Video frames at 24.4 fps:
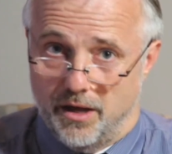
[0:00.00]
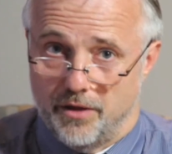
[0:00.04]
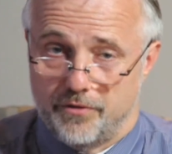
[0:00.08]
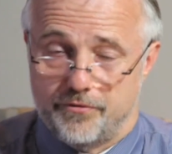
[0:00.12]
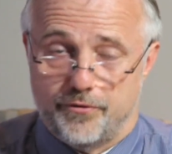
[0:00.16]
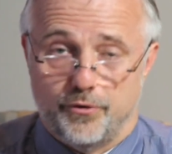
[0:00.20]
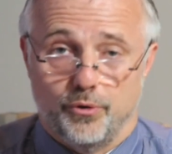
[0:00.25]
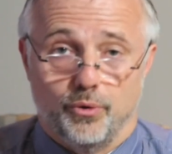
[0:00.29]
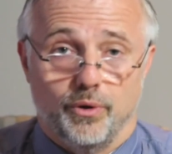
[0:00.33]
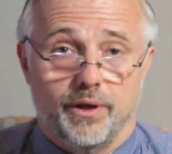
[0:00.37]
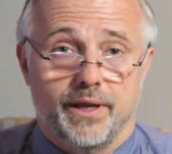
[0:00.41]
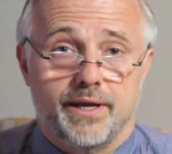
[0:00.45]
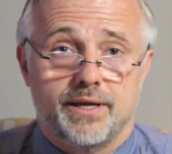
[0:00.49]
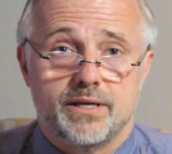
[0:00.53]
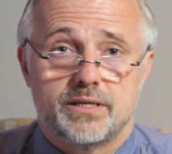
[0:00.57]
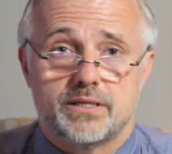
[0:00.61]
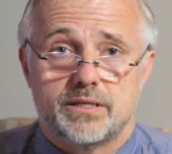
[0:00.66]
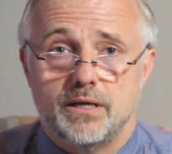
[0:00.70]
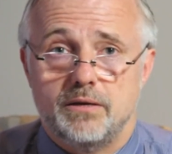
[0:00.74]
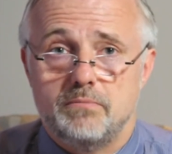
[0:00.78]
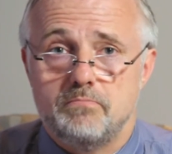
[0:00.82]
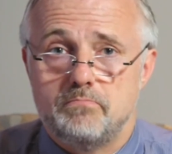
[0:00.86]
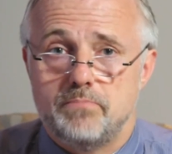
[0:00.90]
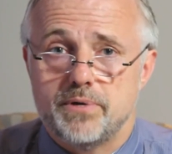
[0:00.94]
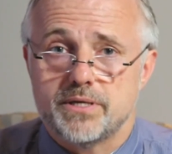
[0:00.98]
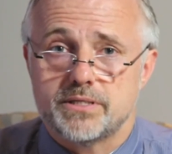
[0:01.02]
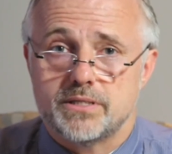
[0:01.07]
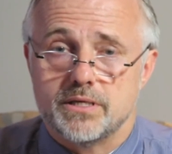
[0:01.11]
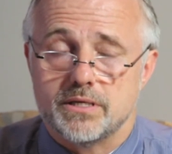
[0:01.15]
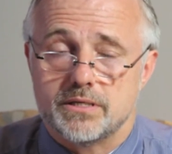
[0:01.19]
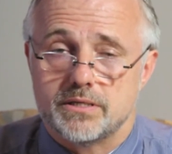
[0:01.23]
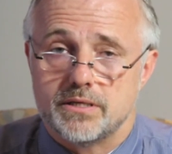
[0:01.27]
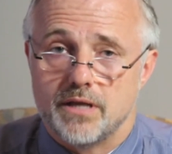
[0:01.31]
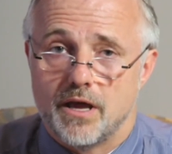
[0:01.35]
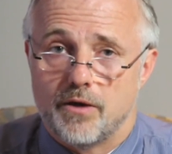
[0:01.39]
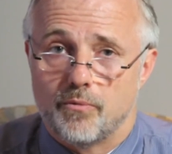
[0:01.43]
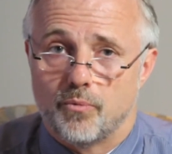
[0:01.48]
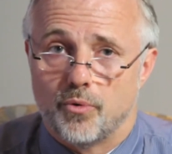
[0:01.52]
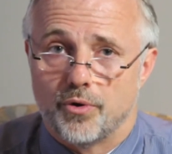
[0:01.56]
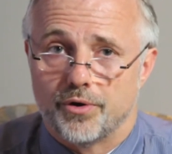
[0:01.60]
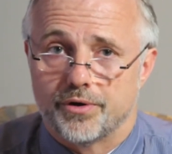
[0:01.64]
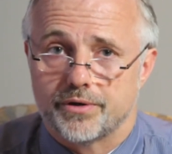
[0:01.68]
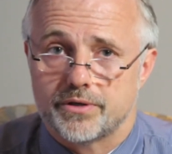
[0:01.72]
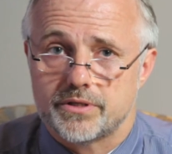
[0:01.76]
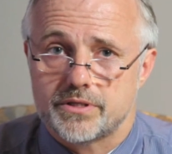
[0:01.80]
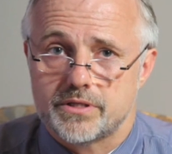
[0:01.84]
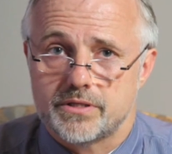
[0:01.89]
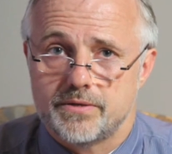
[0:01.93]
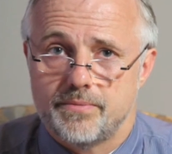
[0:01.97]
through LinkedIn business
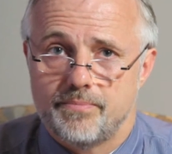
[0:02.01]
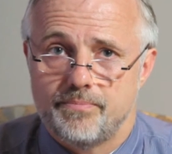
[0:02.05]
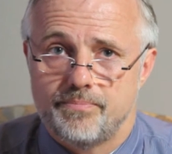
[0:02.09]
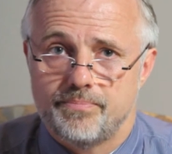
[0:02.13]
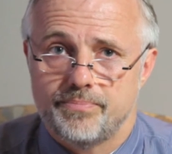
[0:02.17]
networks.